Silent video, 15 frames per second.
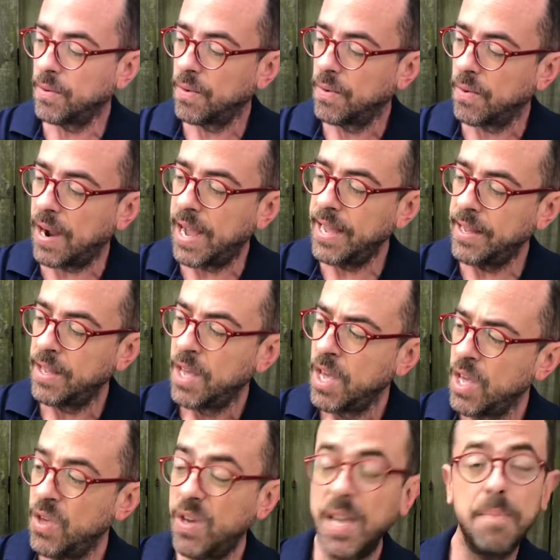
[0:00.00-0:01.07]
right?
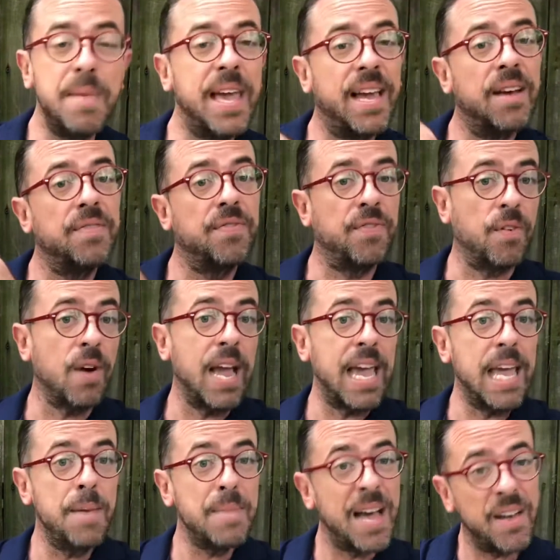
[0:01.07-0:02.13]
You could make a
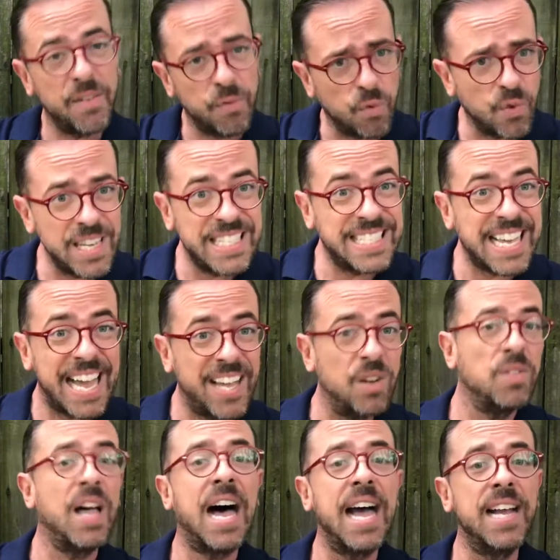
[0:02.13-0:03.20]
frame out of
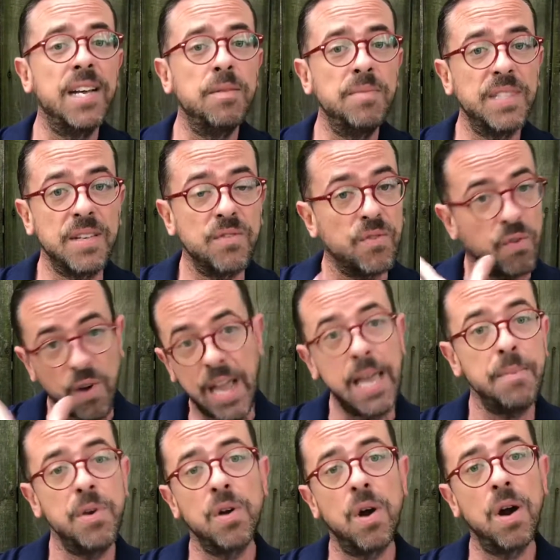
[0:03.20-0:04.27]
recycled items and
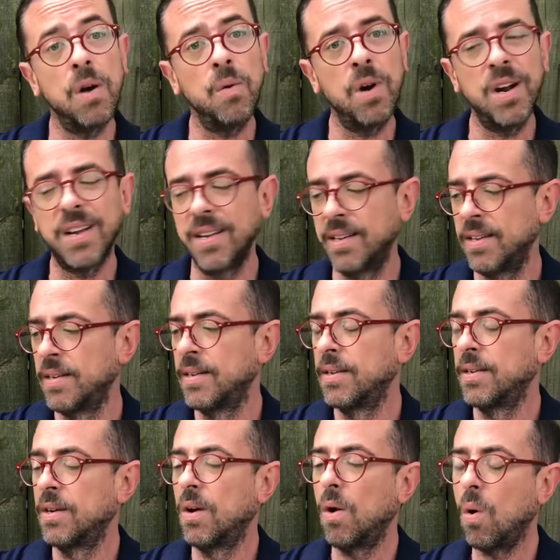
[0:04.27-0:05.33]
frame your artwork.
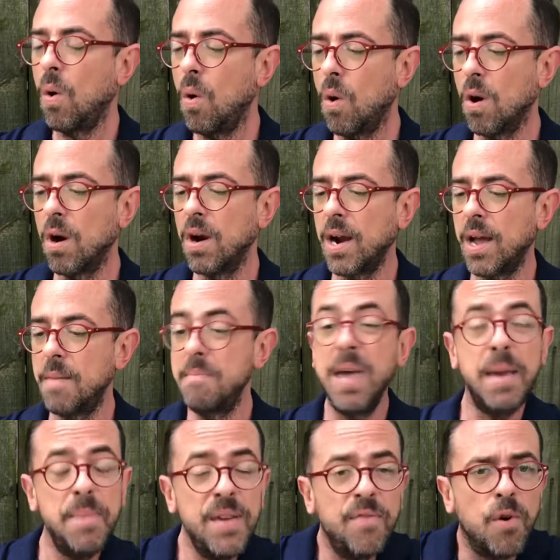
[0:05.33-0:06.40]
Or
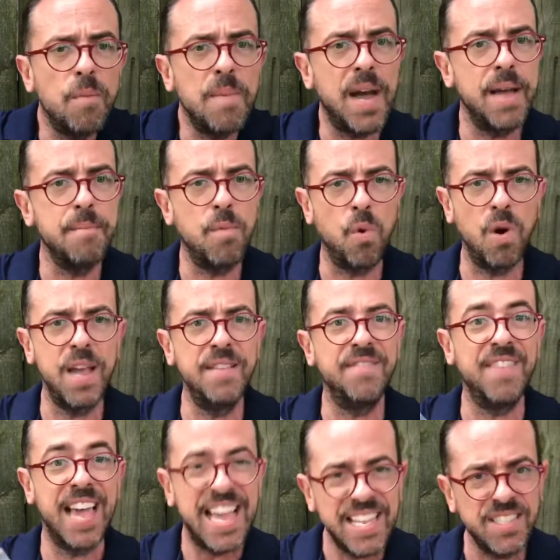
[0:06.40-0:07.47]
maybe for my more
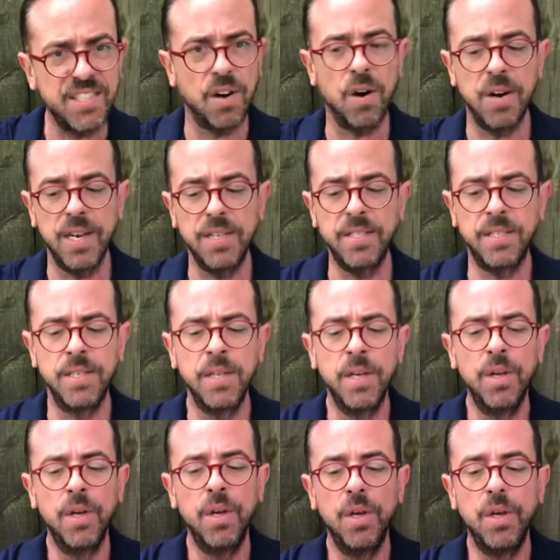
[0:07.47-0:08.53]
advanced artists,
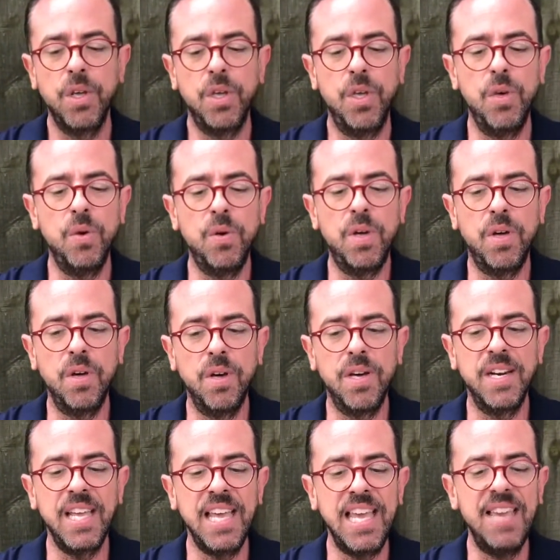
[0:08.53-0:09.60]
you
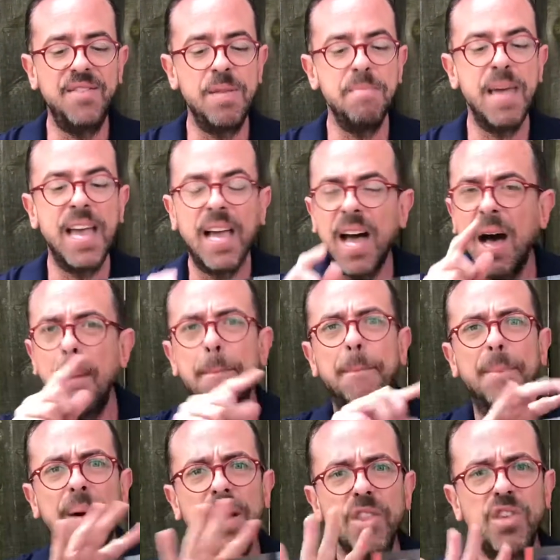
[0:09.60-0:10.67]
could even make
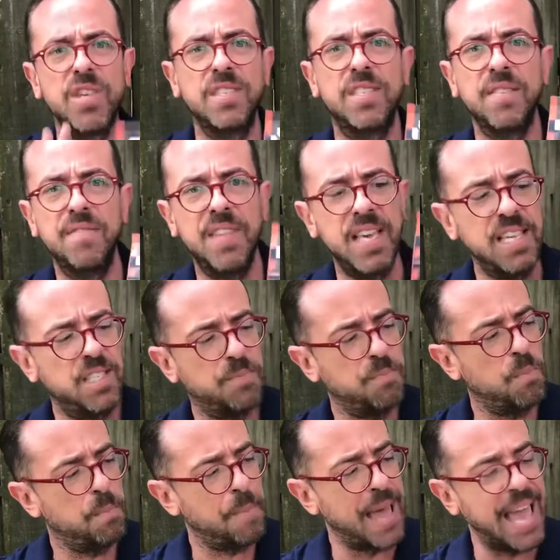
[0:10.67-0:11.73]
bunches of these
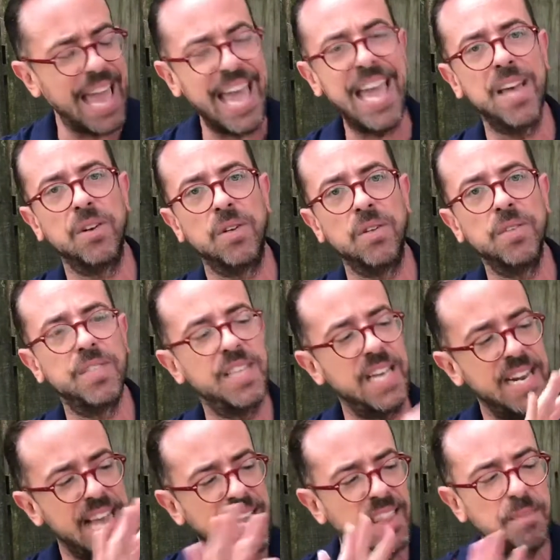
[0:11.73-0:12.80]
panels,
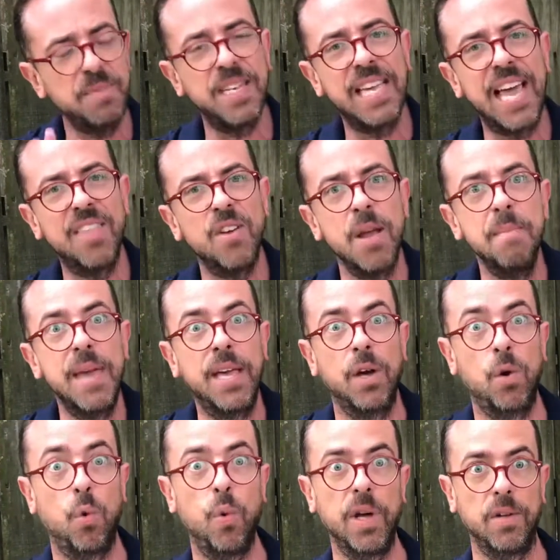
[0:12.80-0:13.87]
connect them together and make a
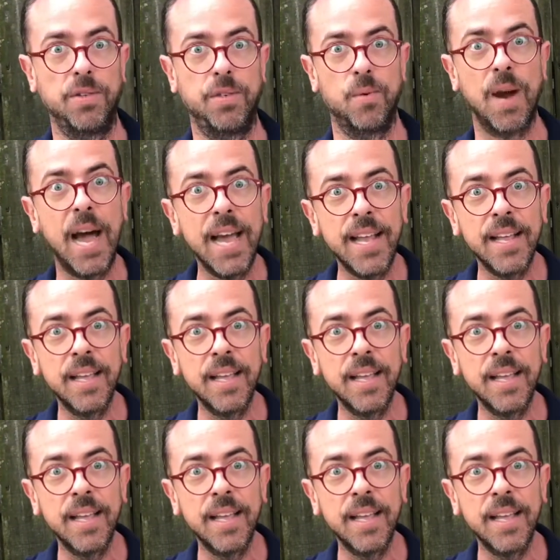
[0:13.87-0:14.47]
quilt, right?